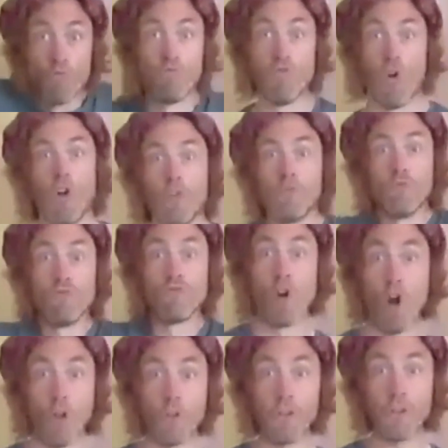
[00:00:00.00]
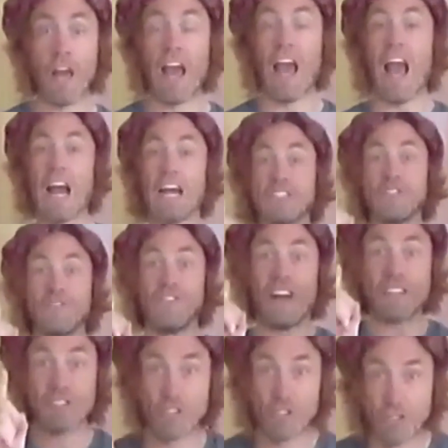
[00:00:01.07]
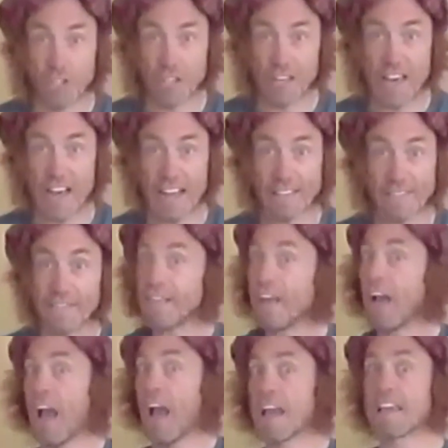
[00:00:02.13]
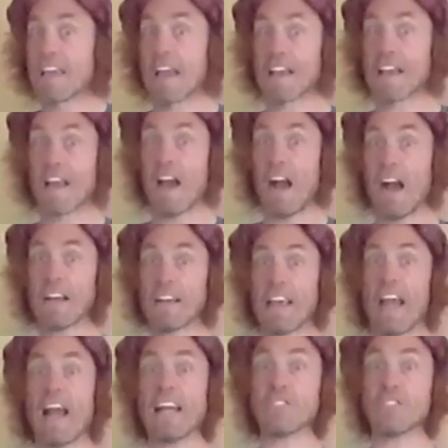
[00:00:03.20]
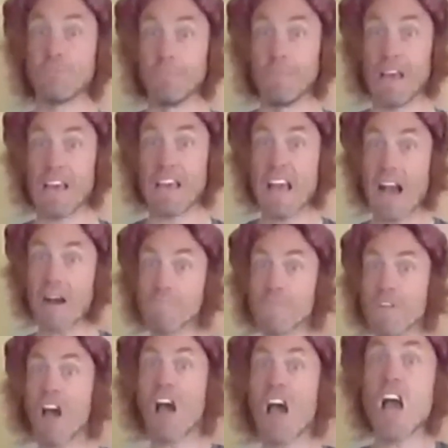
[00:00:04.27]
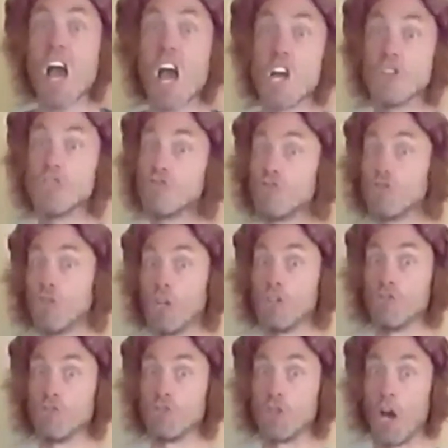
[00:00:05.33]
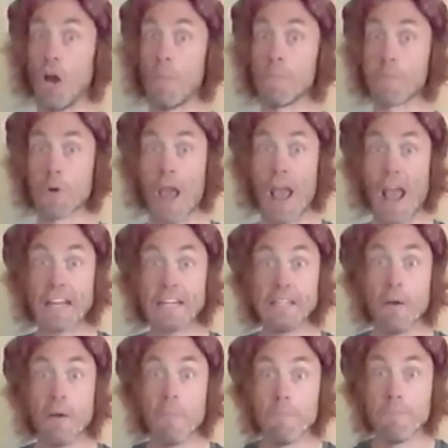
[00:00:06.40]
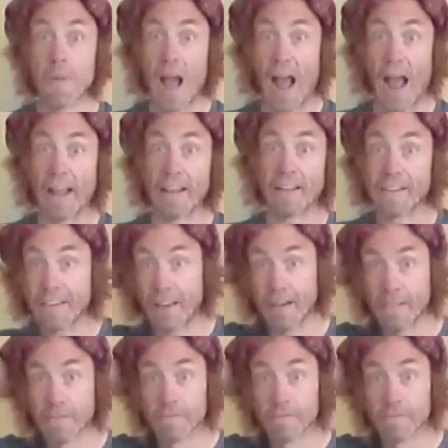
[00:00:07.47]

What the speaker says: Run, run as fast as you can. You can't catch me, I'm the gingerbread man.